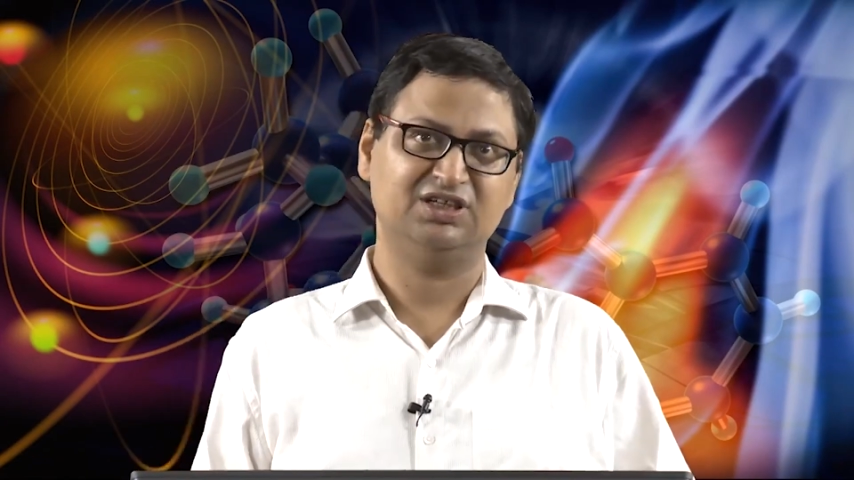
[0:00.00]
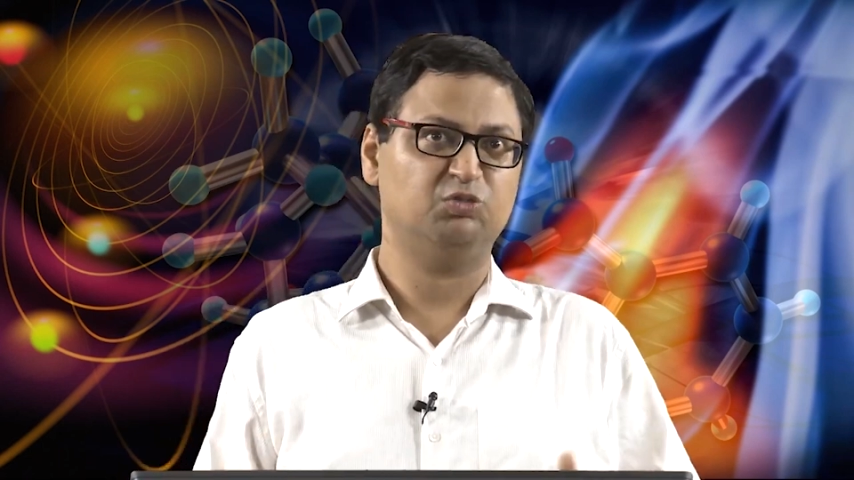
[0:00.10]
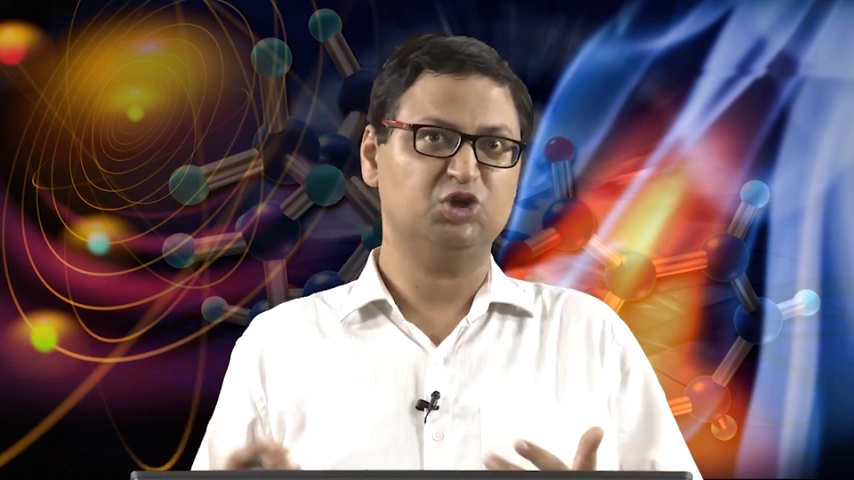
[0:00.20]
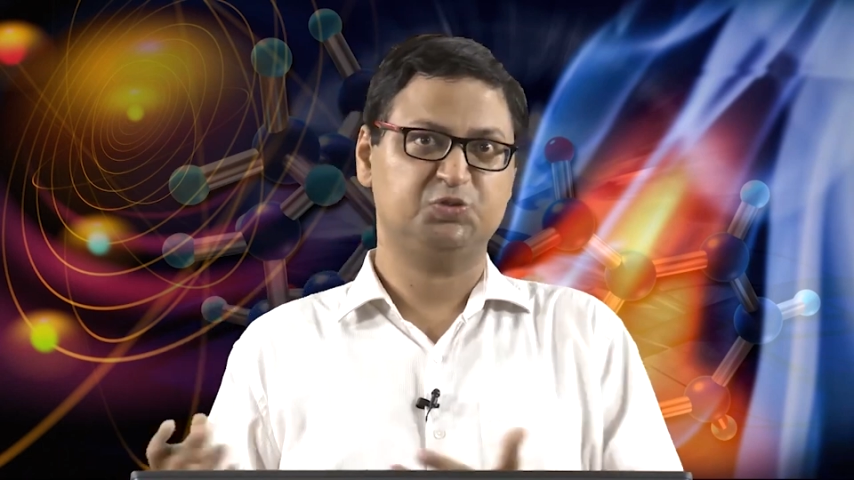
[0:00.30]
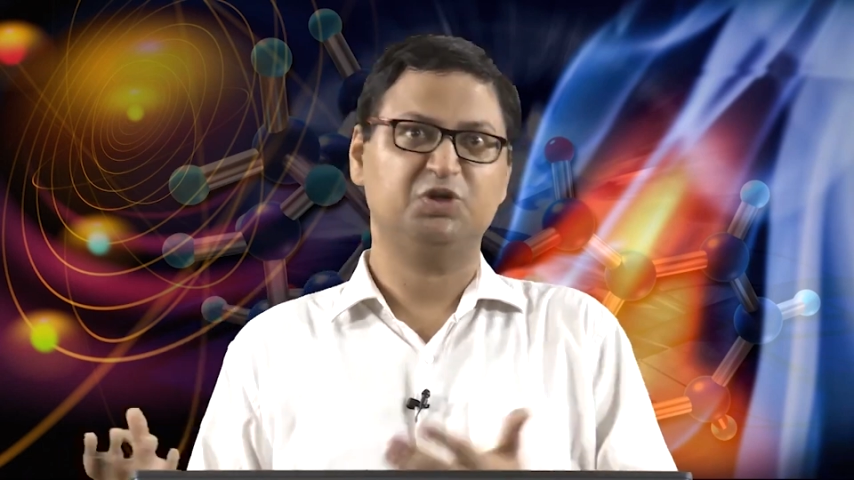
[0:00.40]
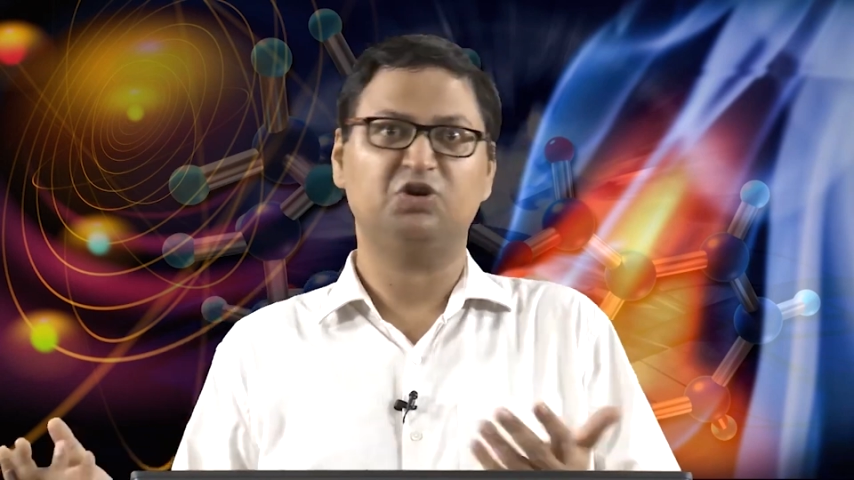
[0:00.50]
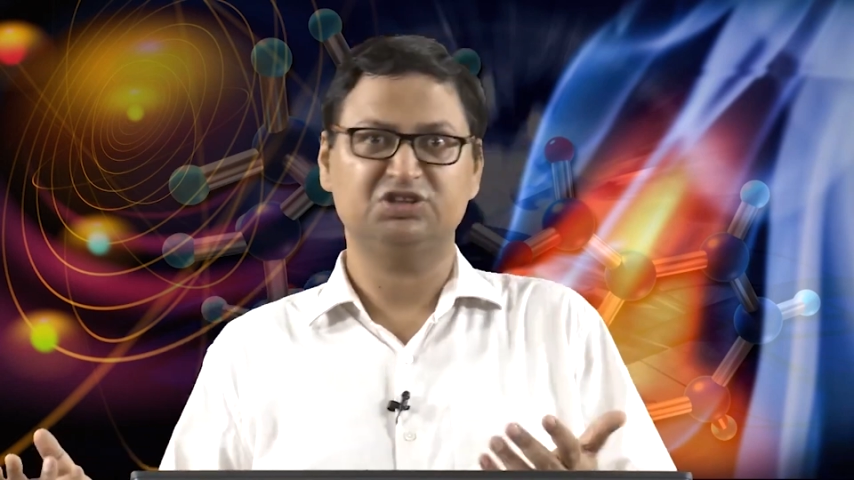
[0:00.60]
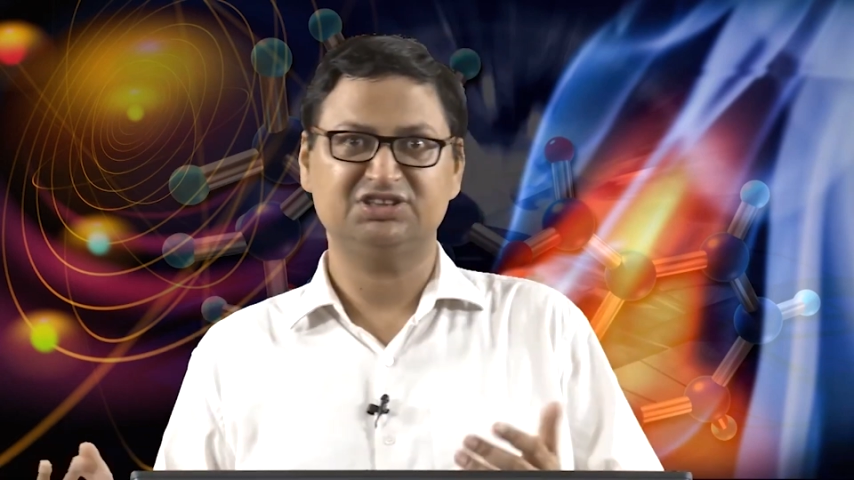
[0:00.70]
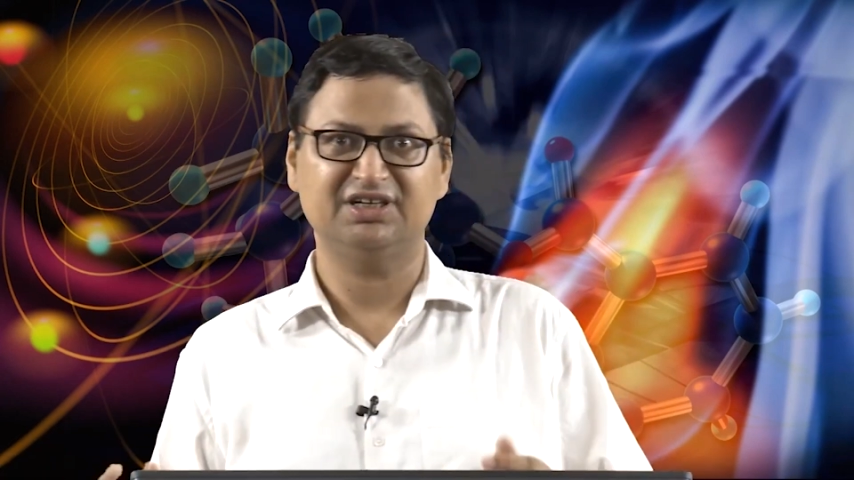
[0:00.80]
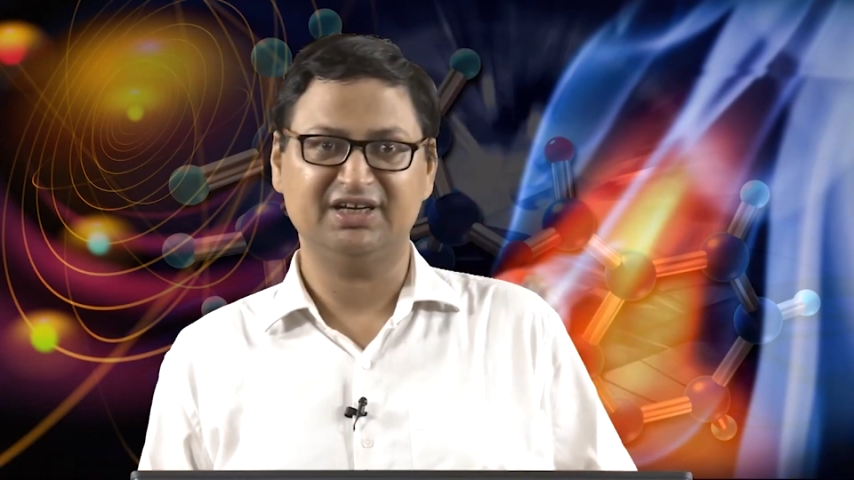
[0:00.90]
The Boltzmann
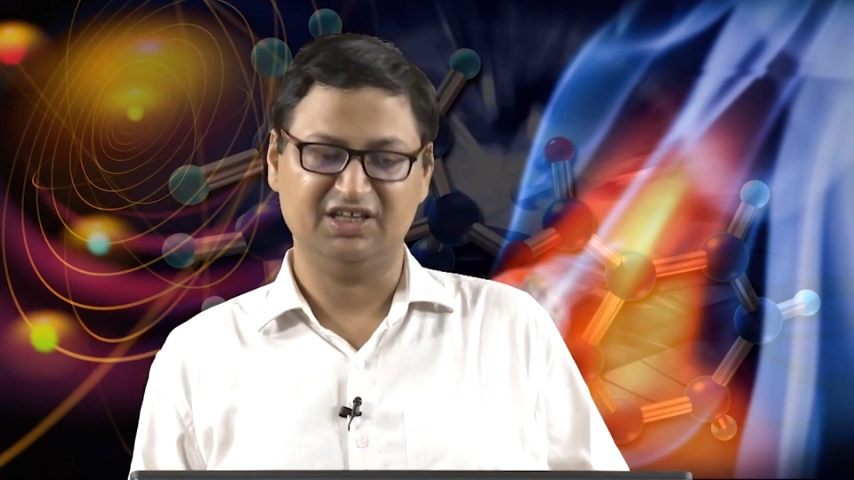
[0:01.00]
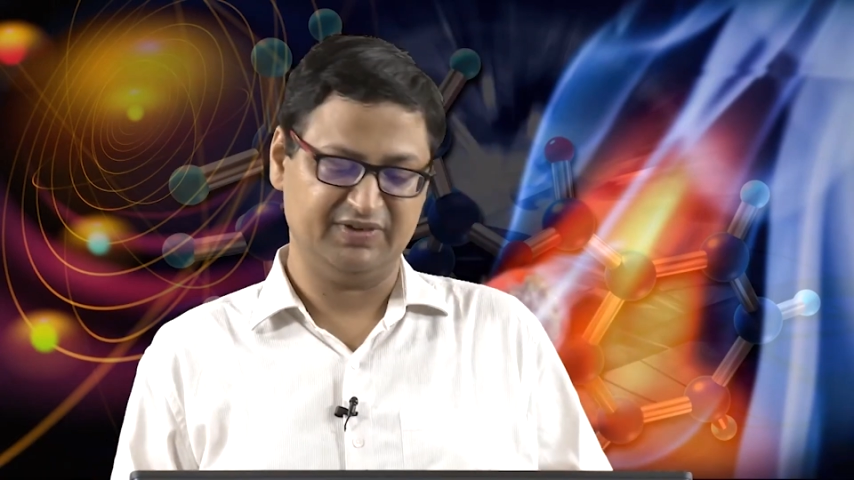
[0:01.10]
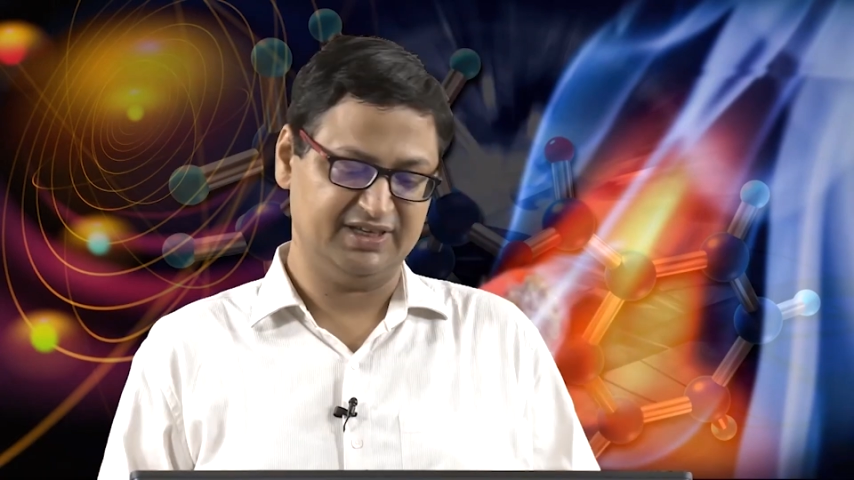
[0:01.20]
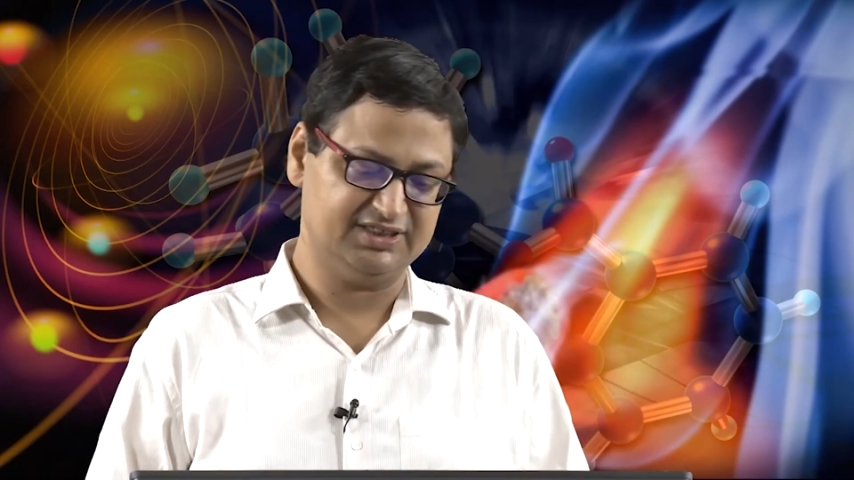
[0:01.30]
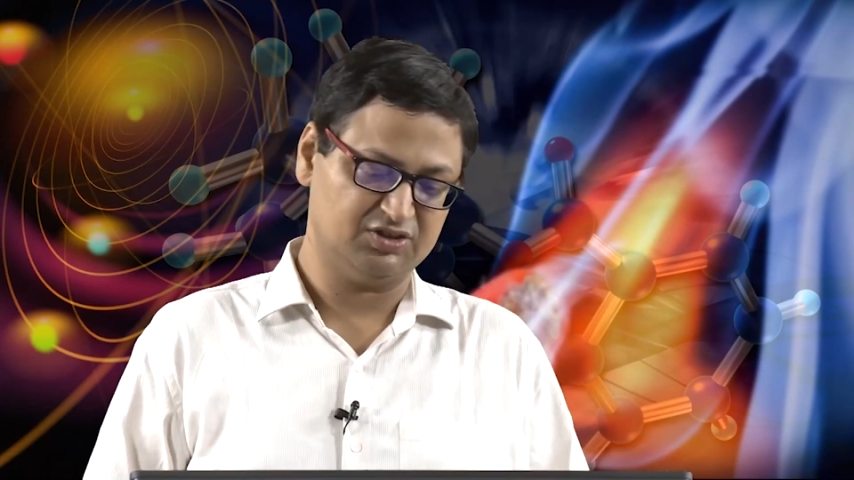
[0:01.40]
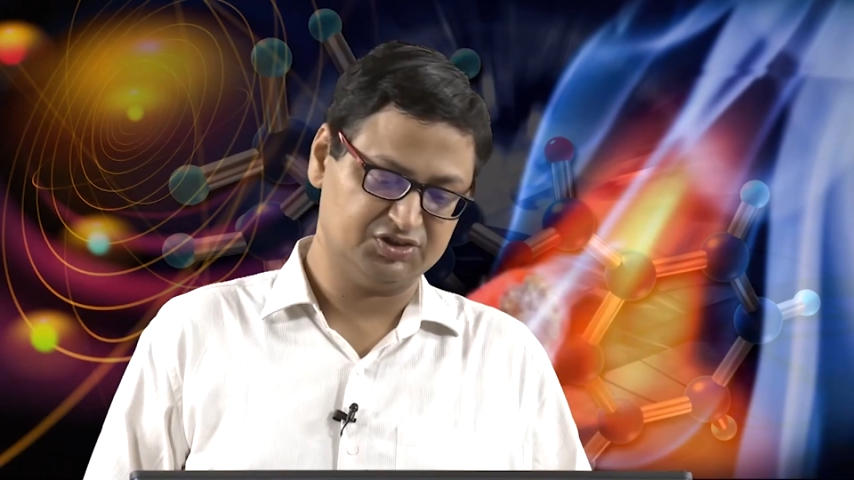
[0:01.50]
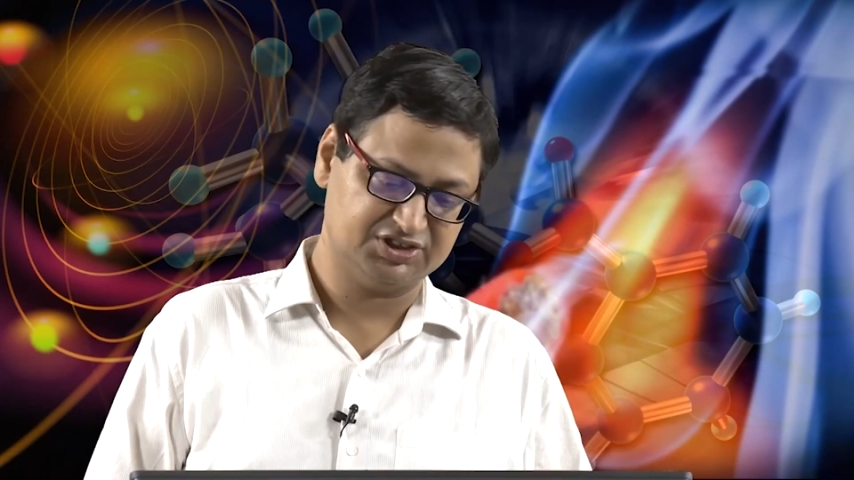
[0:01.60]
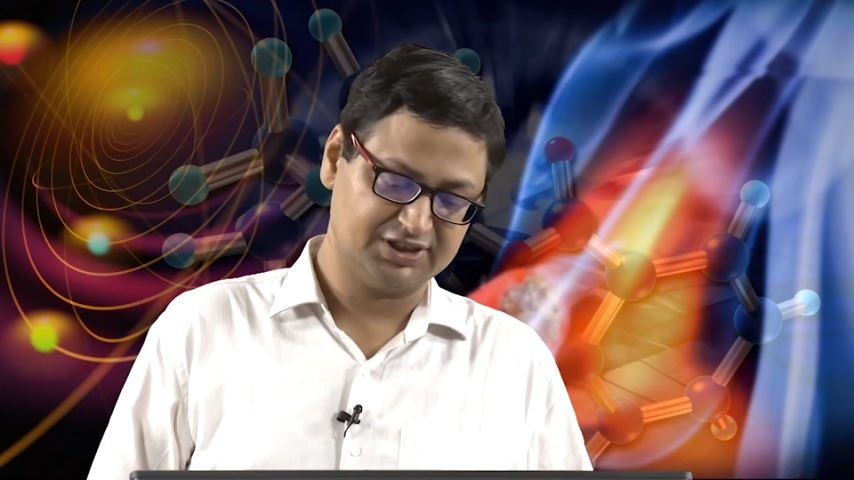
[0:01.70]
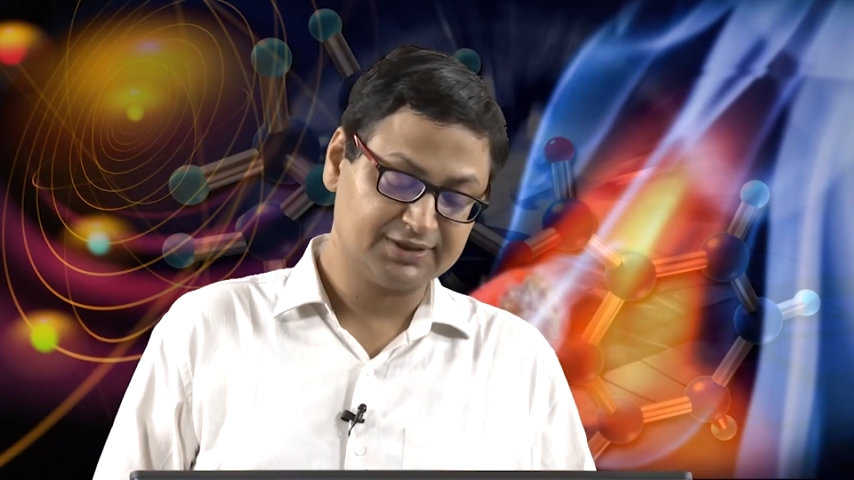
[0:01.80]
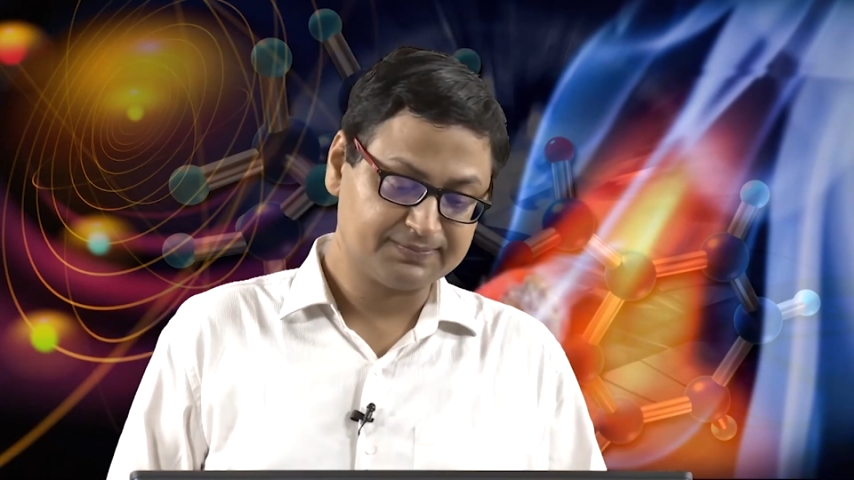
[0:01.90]
constant anyway is a
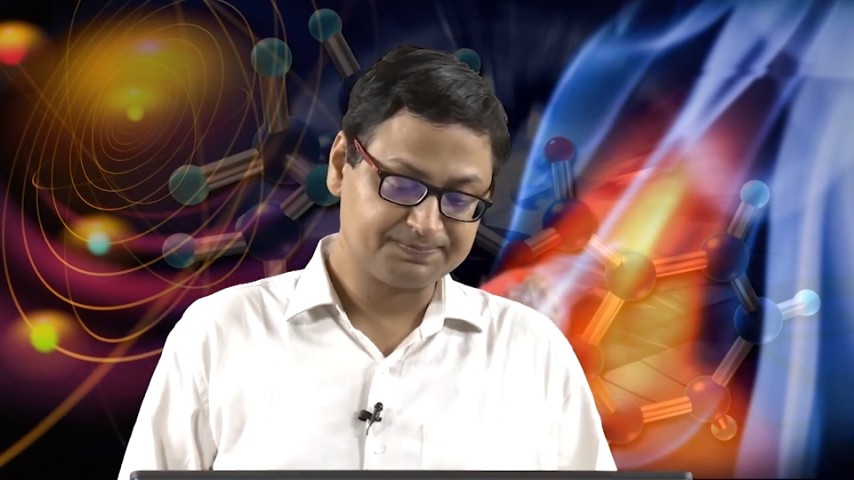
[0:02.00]
constant.